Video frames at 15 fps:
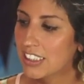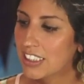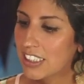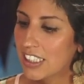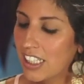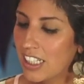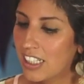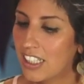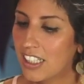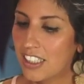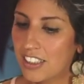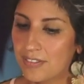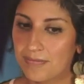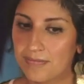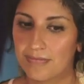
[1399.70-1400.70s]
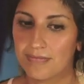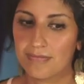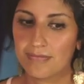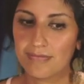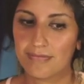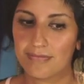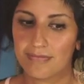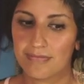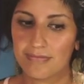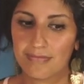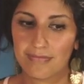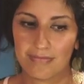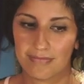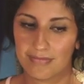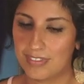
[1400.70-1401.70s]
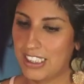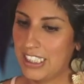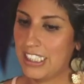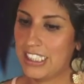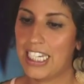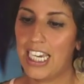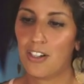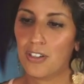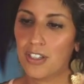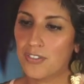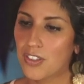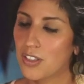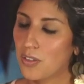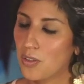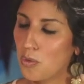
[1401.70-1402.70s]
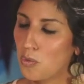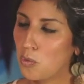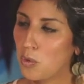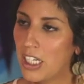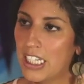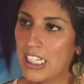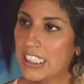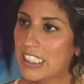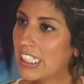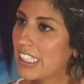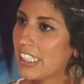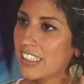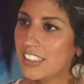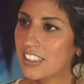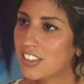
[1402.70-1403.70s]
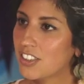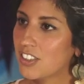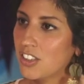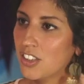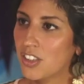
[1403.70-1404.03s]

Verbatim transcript: in however way I can. You know,